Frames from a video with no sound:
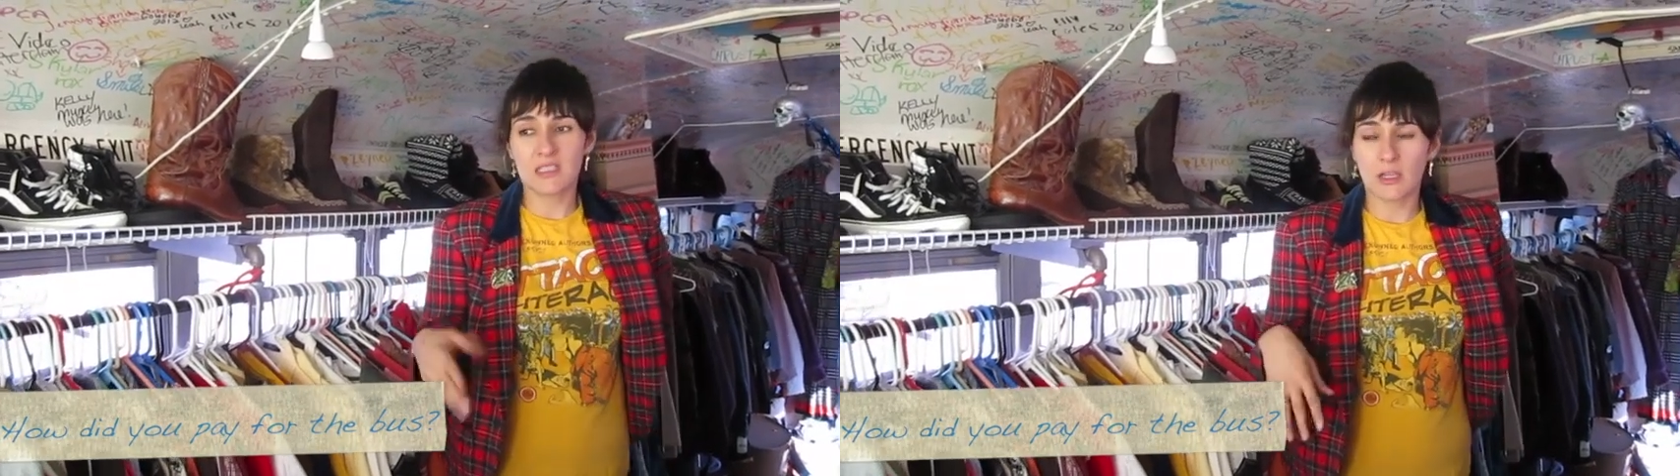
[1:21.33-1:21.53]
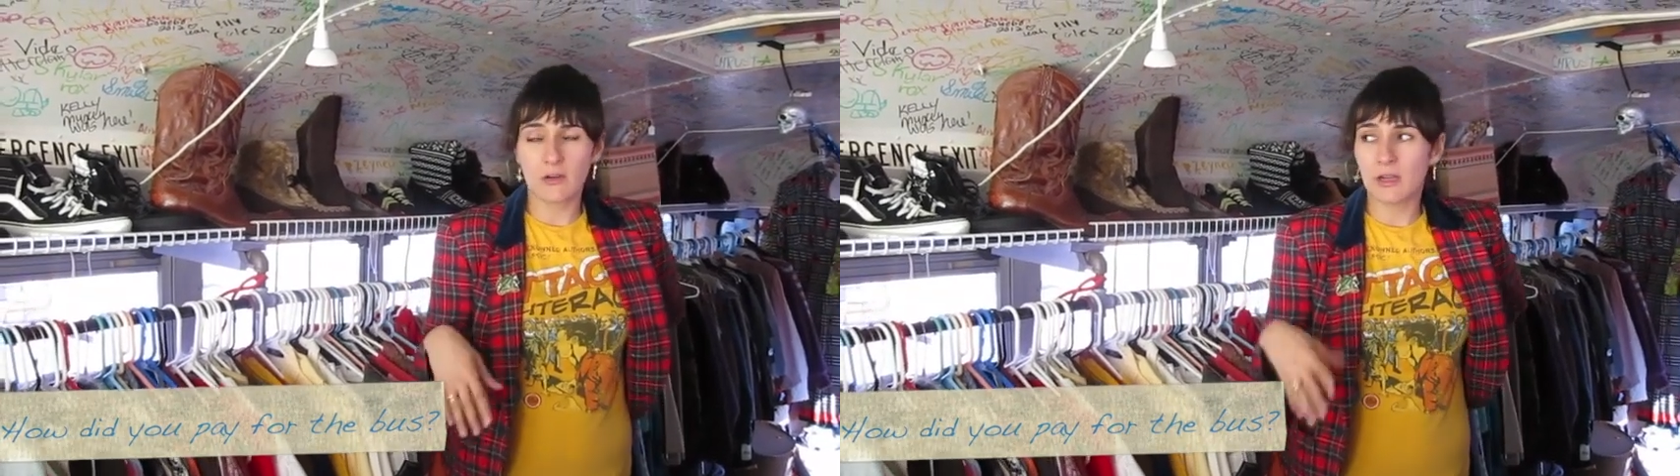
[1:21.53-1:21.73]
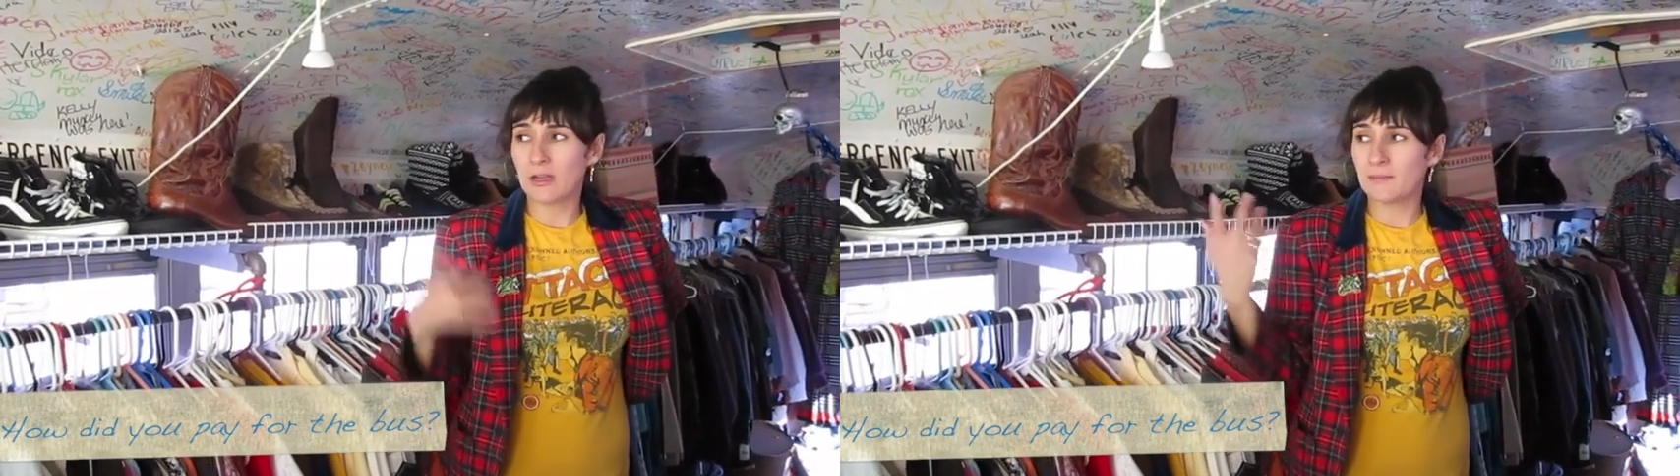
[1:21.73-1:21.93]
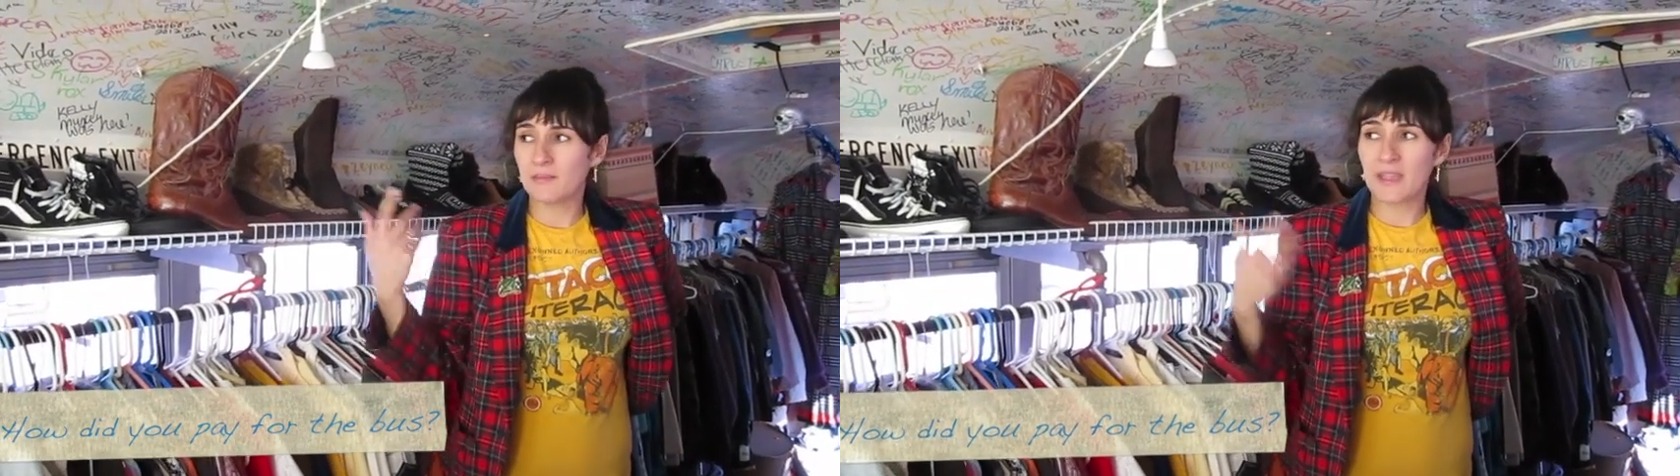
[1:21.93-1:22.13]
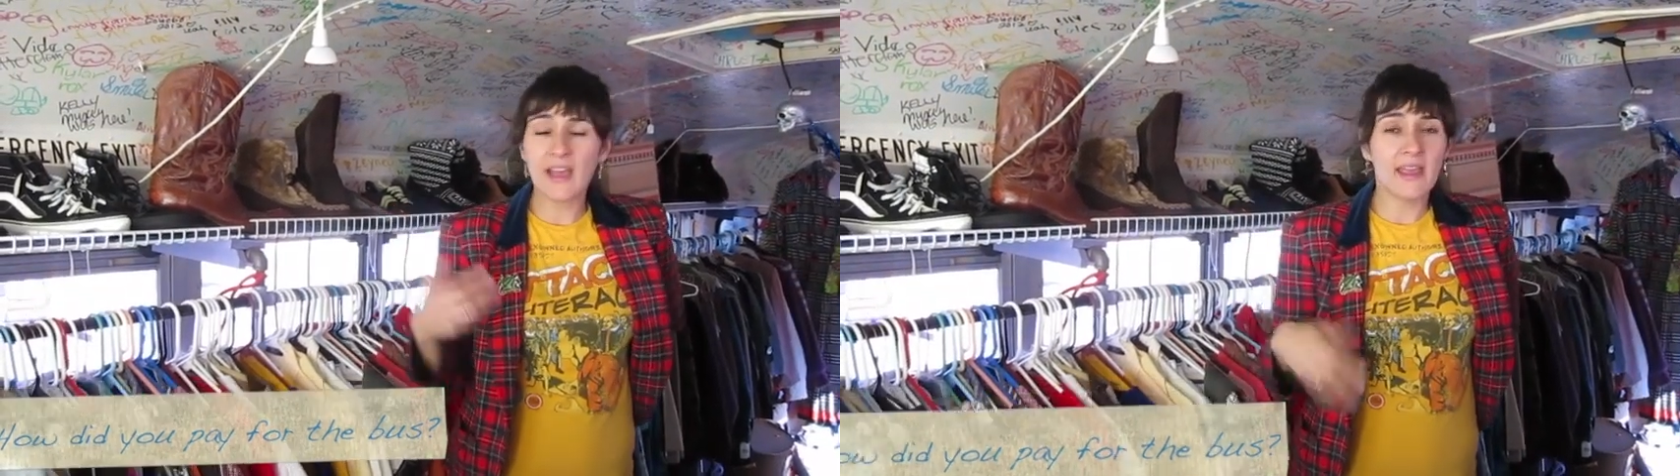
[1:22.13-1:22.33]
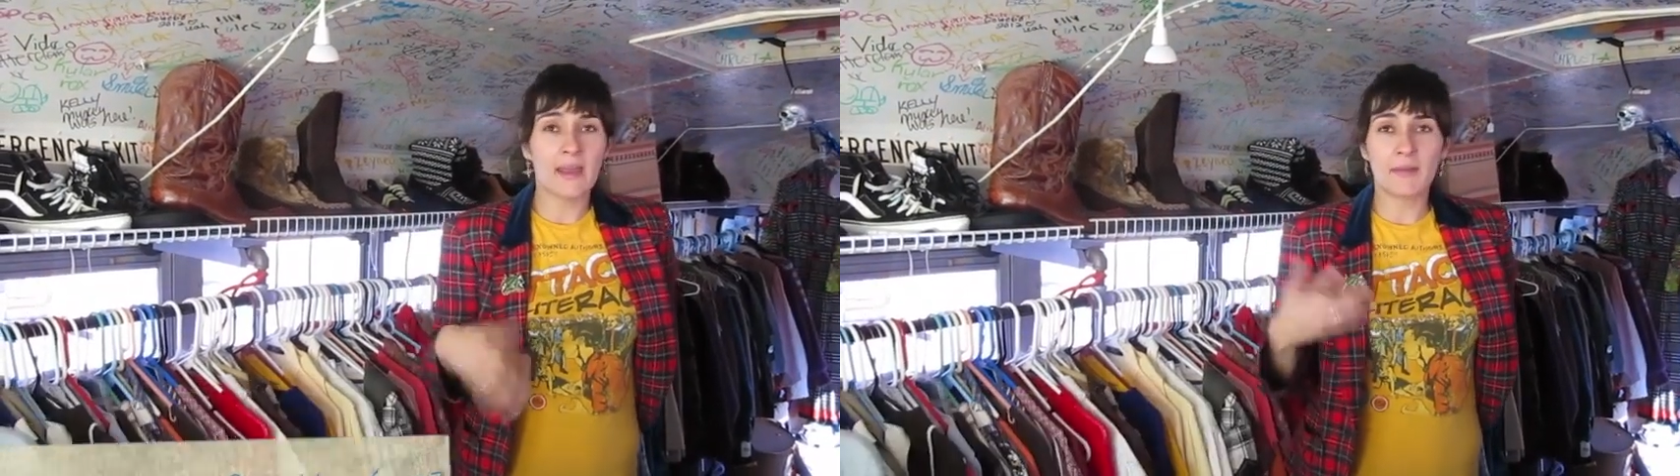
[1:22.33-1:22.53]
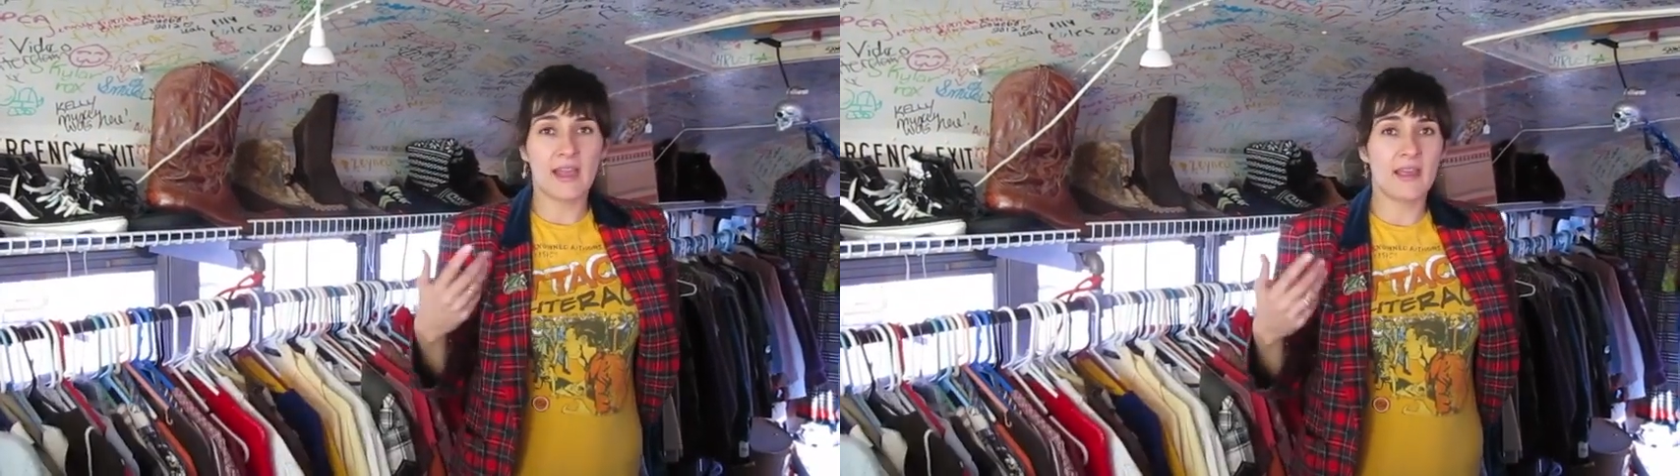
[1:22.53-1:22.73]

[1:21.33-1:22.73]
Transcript: So, um, yeah, I mean,